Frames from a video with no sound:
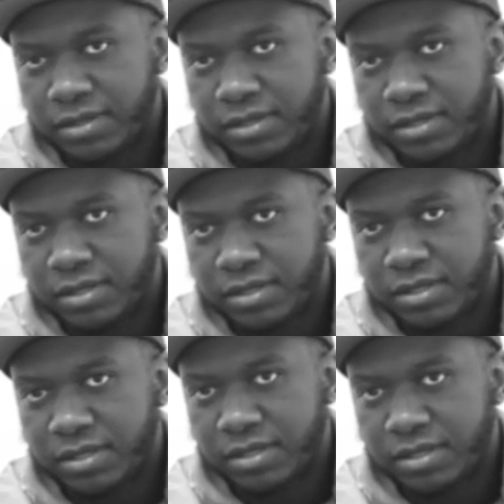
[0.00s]

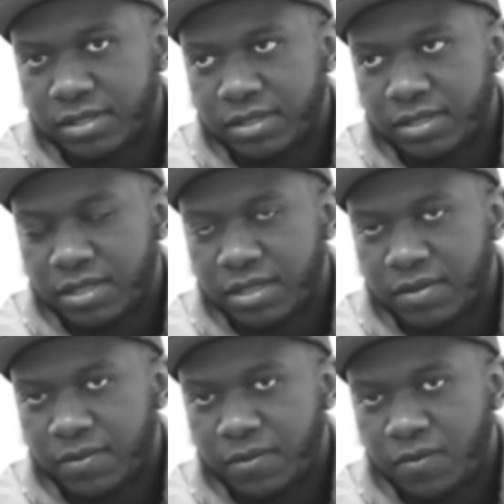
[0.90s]

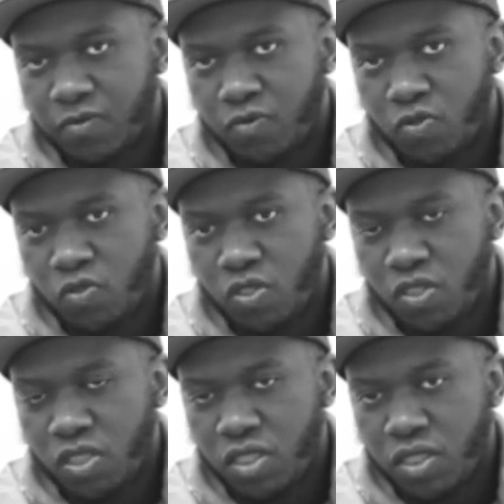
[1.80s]

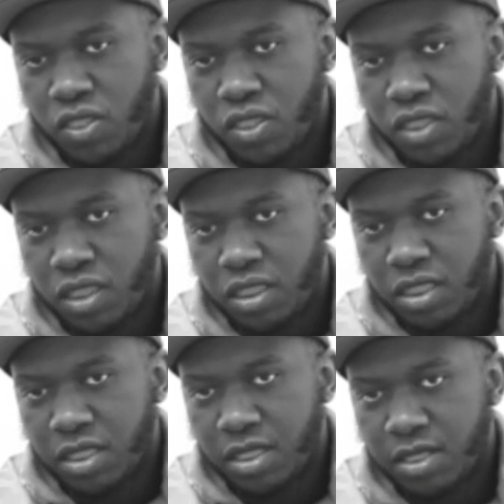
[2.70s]

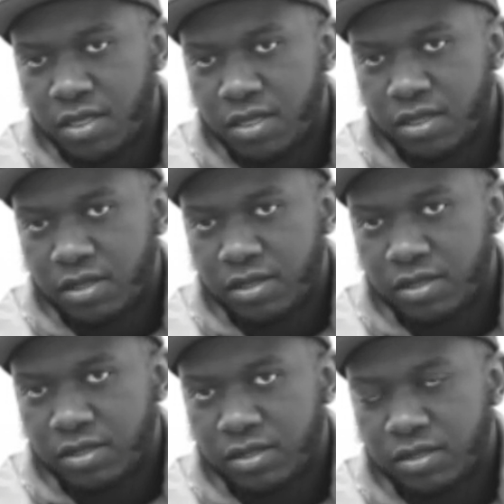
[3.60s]

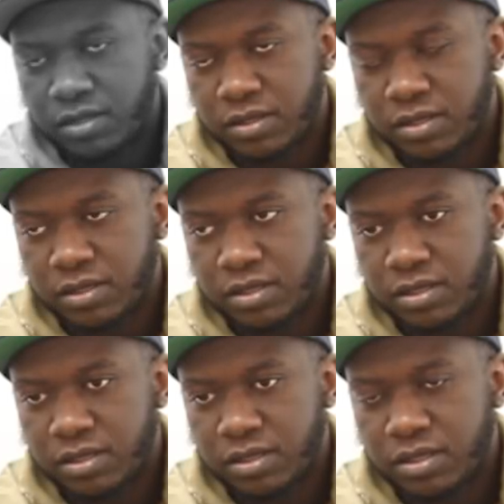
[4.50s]

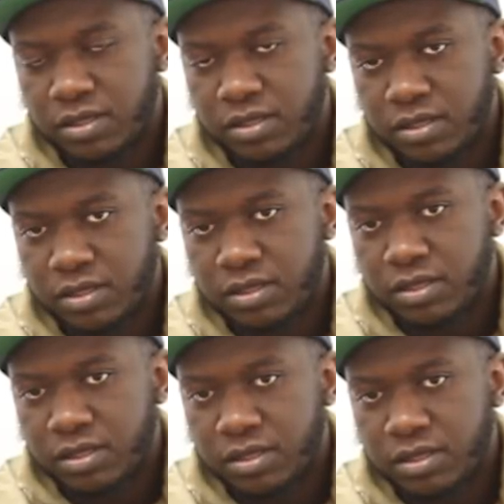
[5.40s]

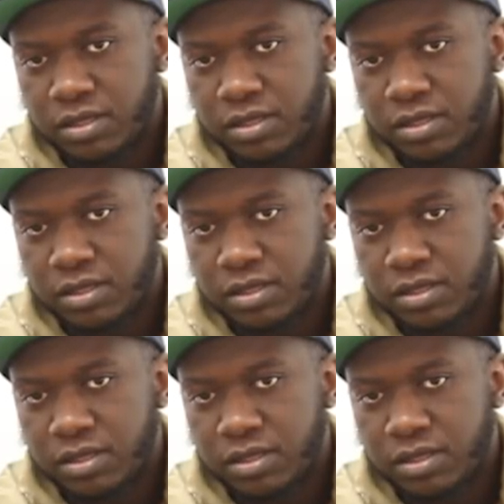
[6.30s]
This person isn't speaking.